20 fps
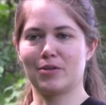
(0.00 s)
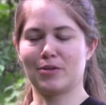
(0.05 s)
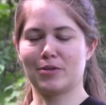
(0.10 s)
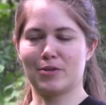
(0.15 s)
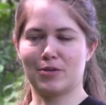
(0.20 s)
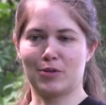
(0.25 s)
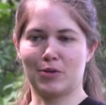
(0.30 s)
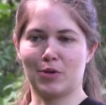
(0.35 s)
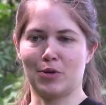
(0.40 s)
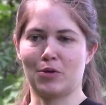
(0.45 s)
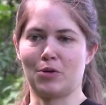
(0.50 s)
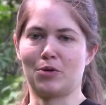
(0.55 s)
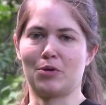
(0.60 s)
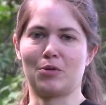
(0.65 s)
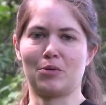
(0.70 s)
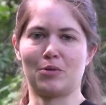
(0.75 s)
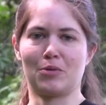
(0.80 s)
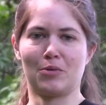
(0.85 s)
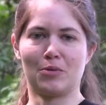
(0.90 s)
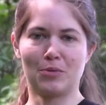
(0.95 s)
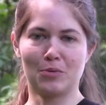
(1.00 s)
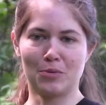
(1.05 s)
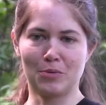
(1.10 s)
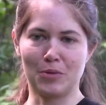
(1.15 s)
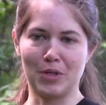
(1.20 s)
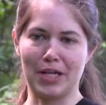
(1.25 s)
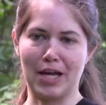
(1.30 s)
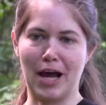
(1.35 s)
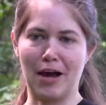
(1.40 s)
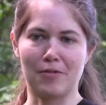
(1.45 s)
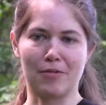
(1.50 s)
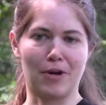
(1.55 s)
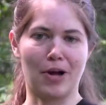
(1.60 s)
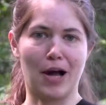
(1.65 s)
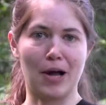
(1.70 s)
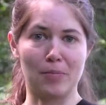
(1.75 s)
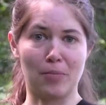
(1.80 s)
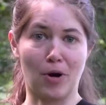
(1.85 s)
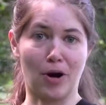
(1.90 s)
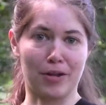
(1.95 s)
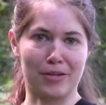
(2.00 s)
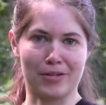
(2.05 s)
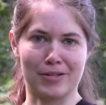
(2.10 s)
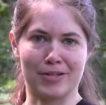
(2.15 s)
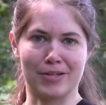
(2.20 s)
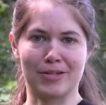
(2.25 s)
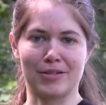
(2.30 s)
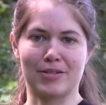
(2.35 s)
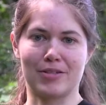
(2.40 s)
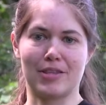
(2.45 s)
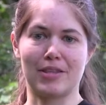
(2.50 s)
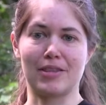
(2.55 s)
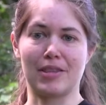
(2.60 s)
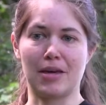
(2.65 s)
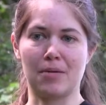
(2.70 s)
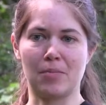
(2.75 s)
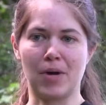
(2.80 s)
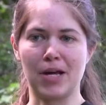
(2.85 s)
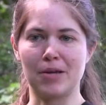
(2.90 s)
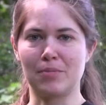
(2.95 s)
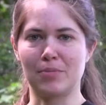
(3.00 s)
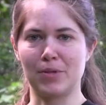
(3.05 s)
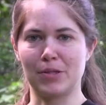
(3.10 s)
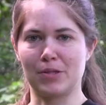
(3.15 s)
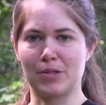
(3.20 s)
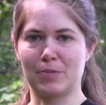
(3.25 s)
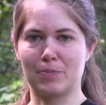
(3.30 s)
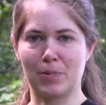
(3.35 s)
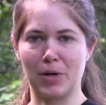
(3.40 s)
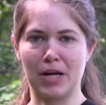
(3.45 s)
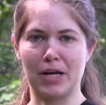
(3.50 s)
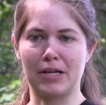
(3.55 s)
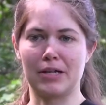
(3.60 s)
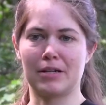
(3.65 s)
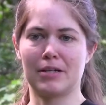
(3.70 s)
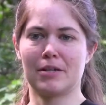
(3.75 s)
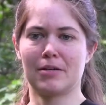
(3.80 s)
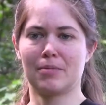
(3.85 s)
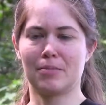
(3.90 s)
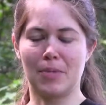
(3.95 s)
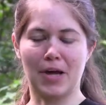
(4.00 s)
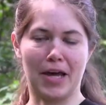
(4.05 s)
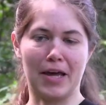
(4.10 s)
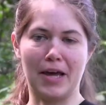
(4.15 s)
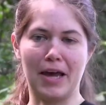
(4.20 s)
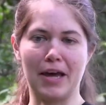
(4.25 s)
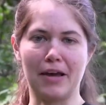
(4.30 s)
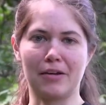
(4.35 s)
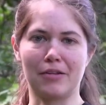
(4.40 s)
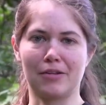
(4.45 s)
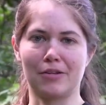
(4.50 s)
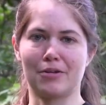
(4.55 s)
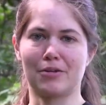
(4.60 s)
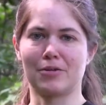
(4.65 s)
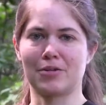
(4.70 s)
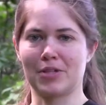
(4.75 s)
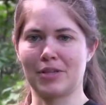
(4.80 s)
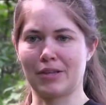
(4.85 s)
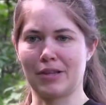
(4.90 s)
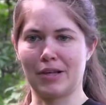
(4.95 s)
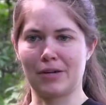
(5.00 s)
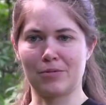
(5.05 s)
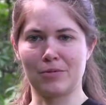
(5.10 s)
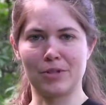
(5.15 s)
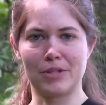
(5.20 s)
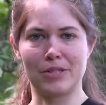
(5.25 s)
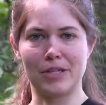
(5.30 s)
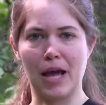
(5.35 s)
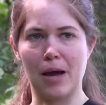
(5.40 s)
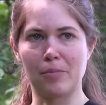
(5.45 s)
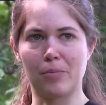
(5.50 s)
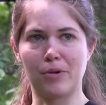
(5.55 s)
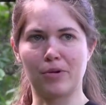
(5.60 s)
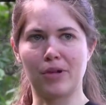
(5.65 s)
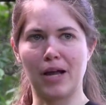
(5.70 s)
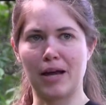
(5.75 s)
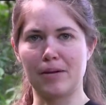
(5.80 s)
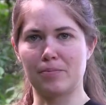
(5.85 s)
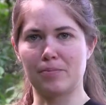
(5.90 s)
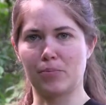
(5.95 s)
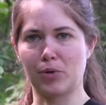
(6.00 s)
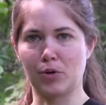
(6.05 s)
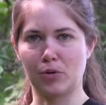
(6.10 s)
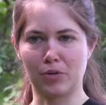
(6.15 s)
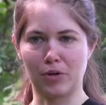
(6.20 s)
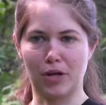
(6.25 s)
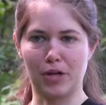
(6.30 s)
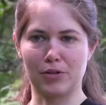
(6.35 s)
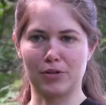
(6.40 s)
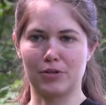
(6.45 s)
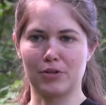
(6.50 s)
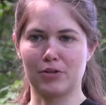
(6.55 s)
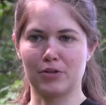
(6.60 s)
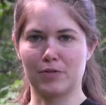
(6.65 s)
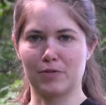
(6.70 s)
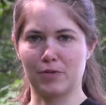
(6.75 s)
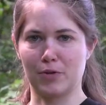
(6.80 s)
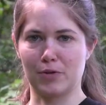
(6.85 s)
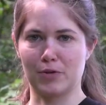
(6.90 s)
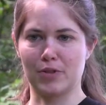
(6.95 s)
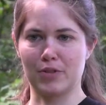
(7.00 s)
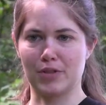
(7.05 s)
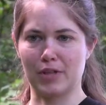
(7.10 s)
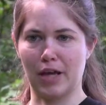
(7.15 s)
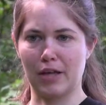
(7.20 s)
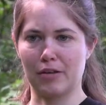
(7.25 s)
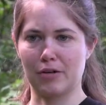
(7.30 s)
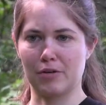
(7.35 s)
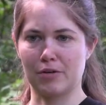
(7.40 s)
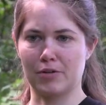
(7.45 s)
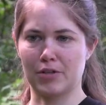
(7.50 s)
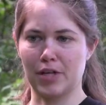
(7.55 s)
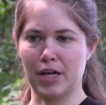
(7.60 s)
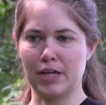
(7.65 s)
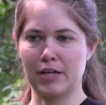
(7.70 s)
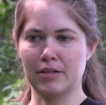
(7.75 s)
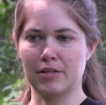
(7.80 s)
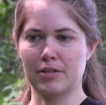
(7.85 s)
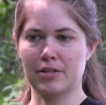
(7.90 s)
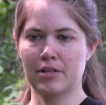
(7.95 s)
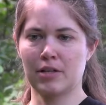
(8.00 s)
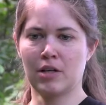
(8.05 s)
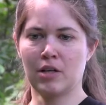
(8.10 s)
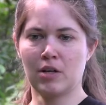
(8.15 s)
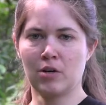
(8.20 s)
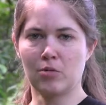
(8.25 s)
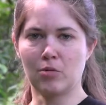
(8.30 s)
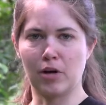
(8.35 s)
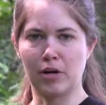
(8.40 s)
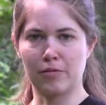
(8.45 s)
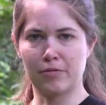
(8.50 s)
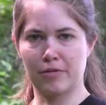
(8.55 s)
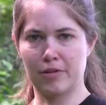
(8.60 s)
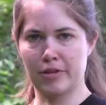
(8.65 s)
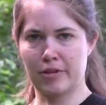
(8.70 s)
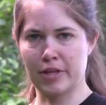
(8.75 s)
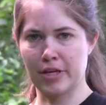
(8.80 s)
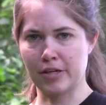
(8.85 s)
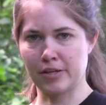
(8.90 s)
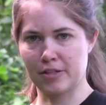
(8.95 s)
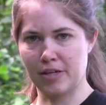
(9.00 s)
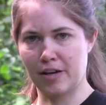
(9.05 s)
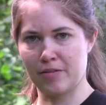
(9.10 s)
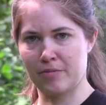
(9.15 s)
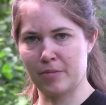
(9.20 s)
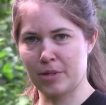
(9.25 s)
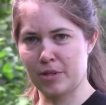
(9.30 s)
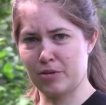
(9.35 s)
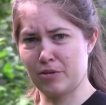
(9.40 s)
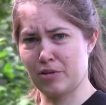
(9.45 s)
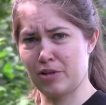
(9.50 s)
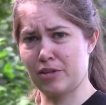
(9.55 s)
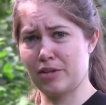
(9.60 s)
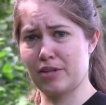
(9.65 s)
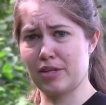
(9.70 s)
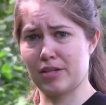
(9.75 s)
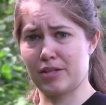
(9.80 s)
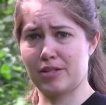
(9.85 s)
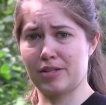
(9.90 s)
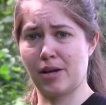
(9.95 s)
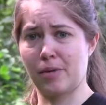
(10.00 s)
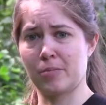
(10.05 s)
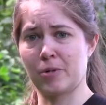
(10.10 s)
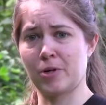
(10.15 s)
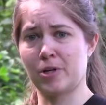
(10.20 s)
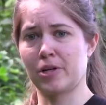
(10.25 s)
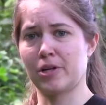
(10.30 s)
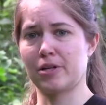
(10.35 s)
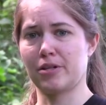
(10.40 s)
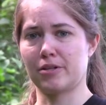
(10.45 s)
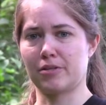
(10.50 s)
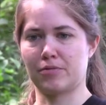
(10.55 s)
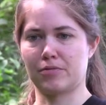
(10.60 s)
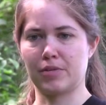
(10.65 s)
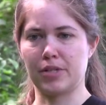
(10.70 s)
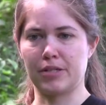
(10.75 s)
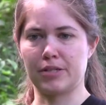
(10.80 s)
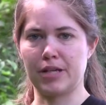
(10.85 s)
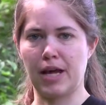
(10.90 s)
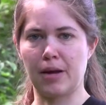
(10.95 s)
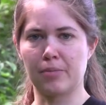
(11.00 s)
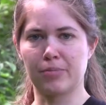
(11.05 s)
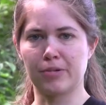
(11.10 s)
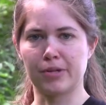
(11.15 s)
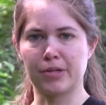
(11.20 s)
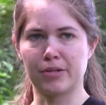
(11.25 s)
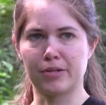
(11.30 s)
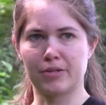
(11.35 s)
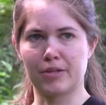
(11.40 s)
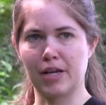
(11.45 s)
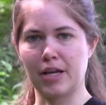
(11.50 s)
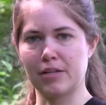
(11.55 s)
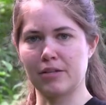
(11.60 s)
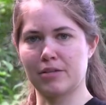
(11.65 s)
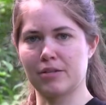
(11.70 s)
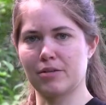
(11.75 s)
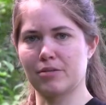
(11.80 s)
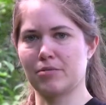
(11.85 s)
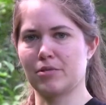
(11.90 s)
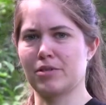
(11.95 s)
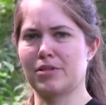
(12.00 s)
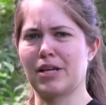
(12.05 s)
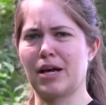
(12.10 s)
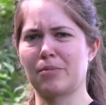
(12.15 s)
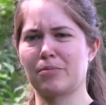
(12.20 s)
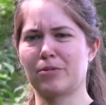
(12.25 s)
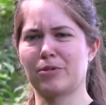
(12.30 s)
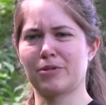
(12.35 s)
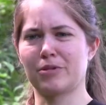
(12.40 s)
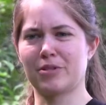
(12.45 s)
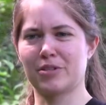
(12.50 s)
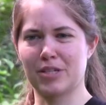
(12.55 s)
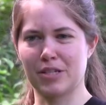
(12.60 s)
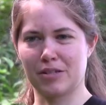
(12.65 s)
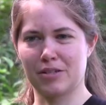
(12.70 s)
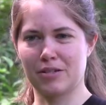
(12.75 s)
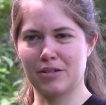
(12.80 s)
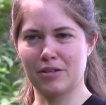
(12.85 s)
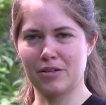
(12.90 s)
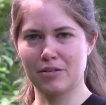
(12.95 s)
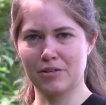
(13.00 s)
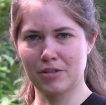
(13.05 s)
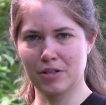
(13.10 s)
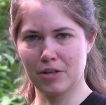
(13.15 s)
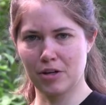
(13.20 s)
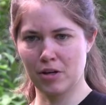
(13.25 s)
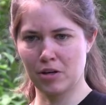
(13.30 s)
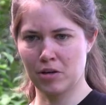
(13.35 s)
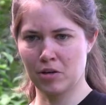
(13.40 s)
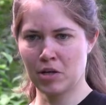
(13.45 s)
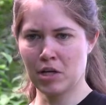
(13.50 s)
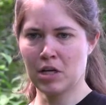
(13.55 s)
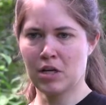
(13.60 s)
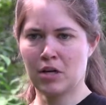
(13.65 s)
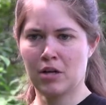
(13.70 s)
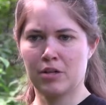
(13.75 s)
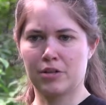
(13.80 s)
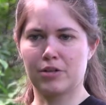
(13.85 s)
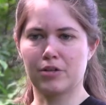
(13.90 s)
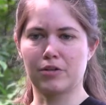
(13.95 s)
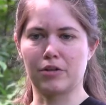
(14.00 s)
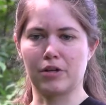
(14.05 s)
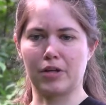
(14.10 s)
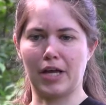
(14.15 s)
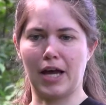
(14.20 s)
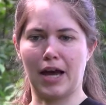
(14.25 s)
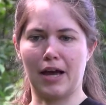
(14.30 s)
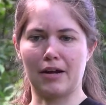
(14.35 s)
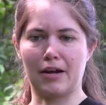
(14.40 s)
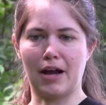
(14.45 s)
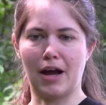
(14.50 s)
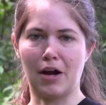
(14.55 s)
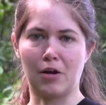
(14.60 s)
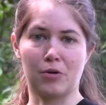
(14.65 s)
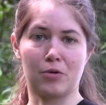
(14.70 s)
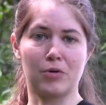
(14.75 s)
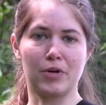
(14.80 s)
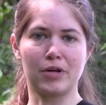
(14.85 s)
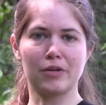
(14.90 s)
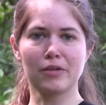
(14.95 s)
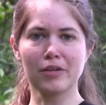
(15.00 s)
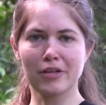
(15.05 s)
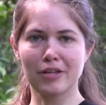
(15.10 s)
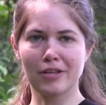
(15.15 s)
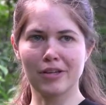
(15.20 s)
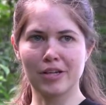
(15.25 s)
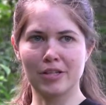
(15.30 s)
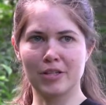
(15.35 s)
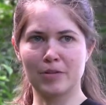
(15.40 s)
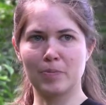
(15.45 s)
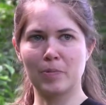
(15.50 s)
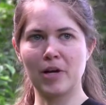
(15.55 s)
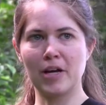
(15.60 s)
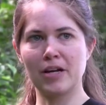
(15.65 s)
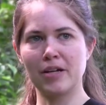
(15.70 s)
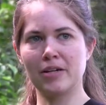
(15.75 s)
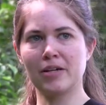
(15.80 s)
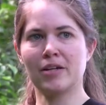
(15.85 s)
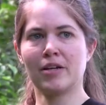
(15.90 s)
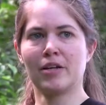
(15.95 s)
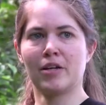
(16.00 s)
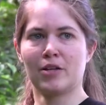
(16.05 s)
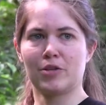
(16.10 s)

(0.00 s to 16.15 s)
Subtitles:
So we'd have a hypothesis that they might be spread by anglers, and then we'd sample at boat launches versus other sites. One of the things I've been doing this summer is resampling sites that we sampled 6 years ago to look at how quickly they spread.